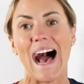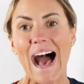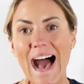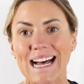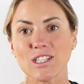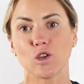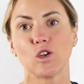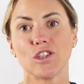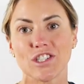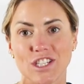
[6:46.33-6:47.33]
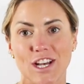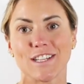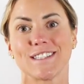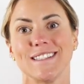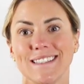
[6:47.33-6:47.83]
add
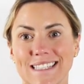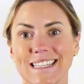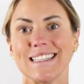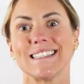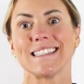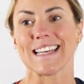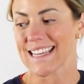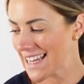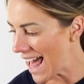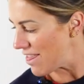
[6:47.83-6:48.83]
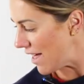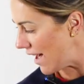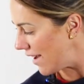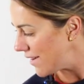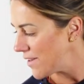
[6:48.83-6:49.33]
uncertainties
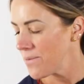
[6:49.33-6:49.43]
together.